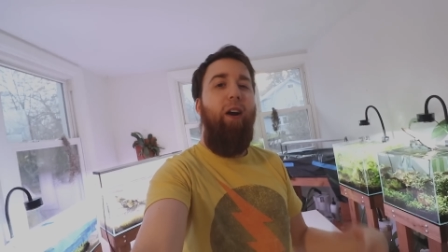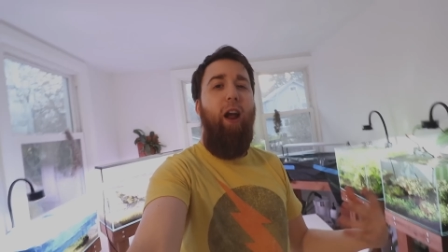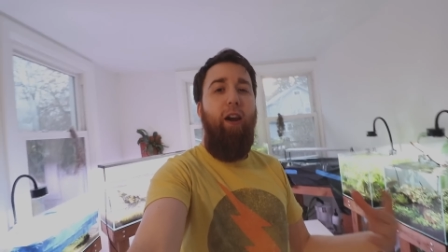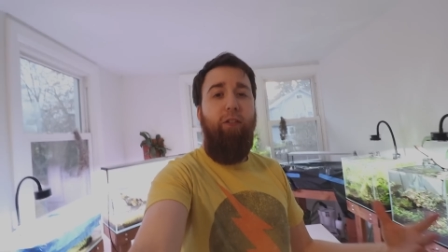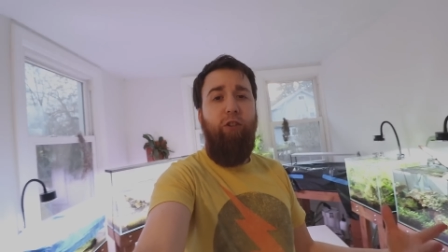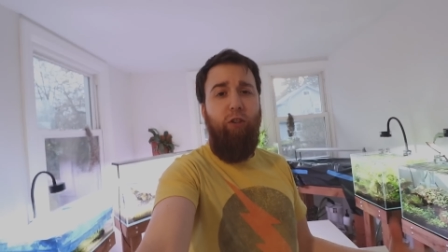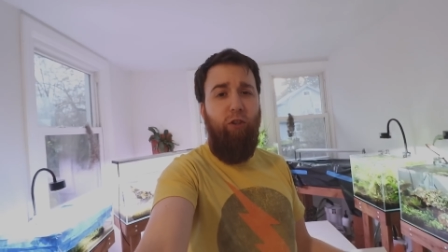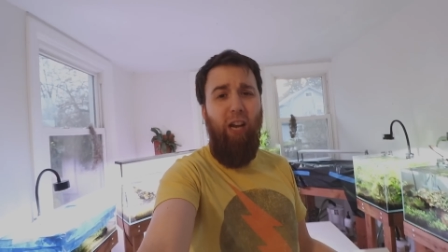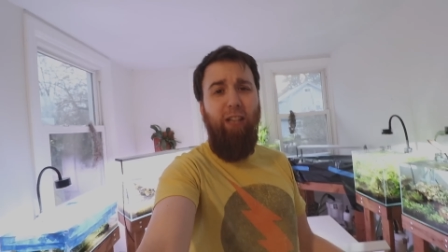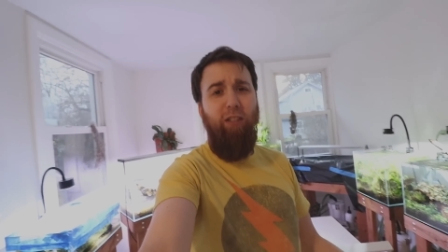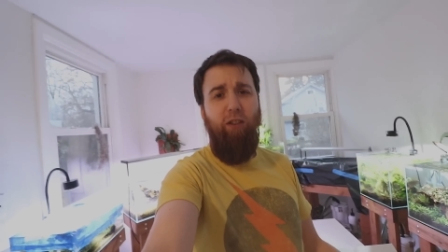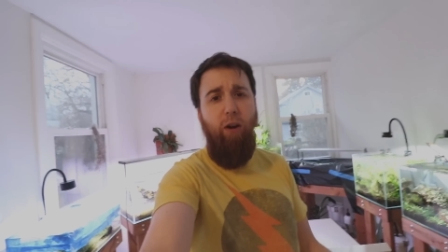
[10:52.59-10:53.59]
And
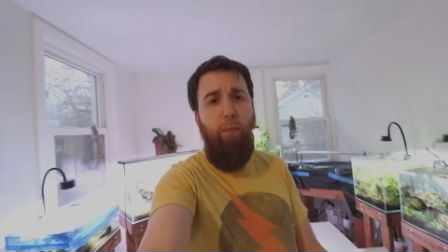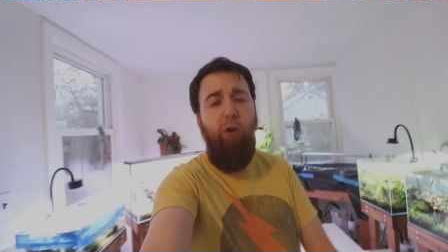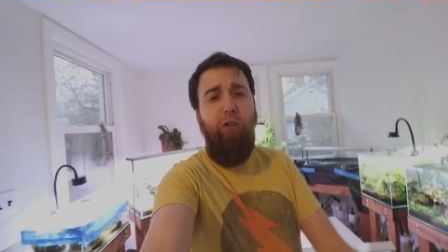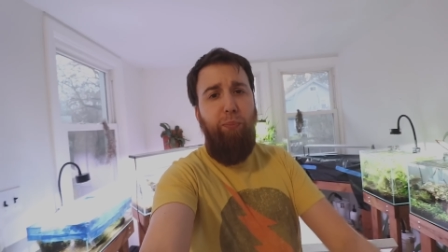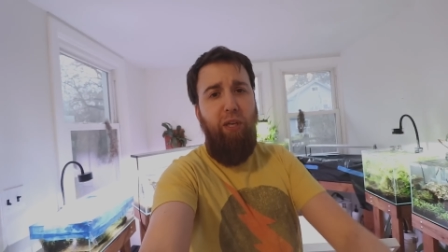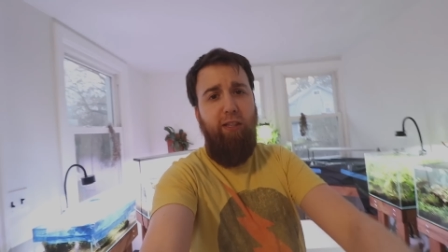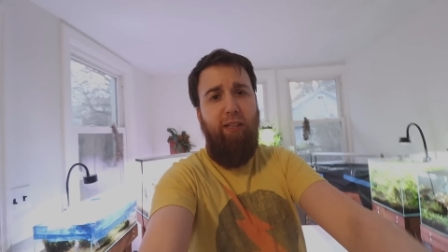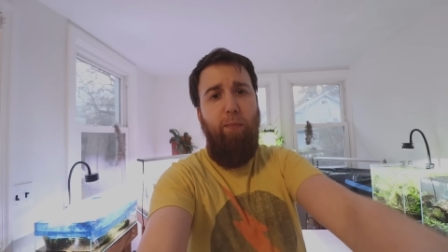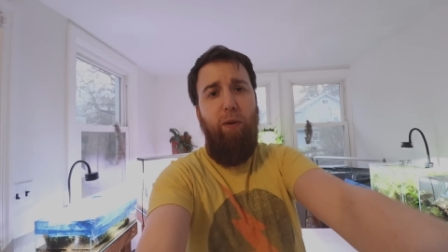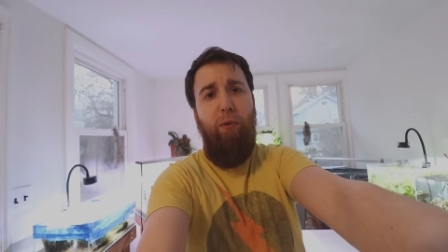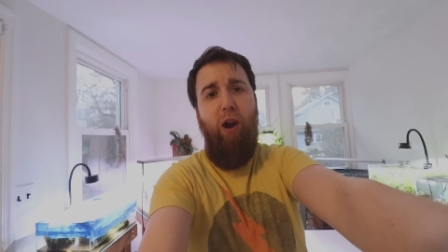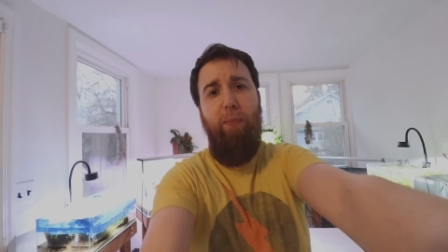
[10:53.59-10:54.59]
chances are most plants can
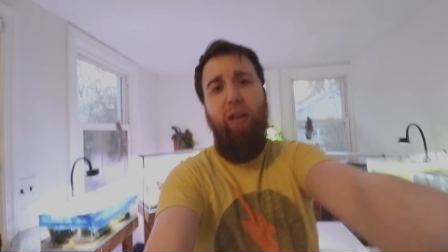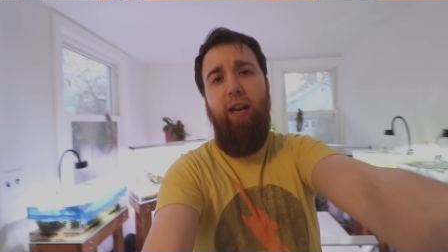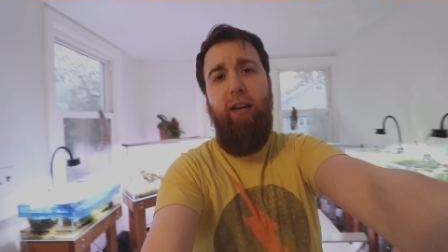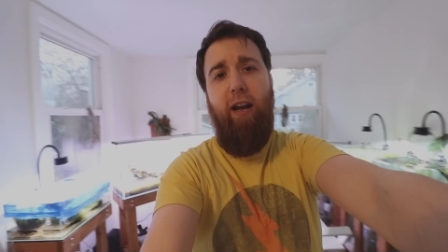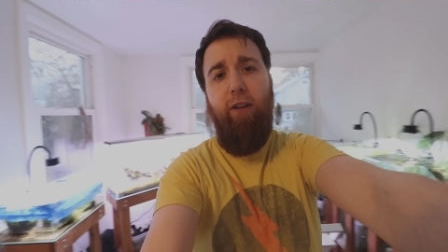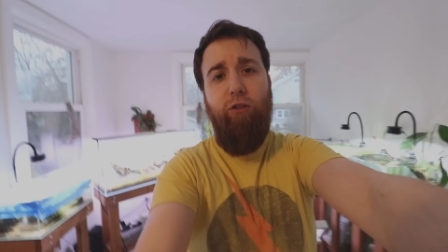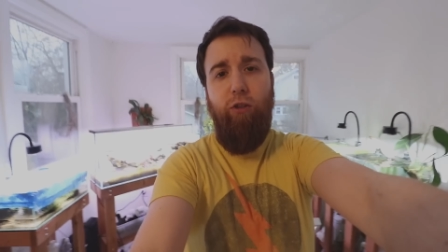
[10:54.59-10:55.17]
be propagated out,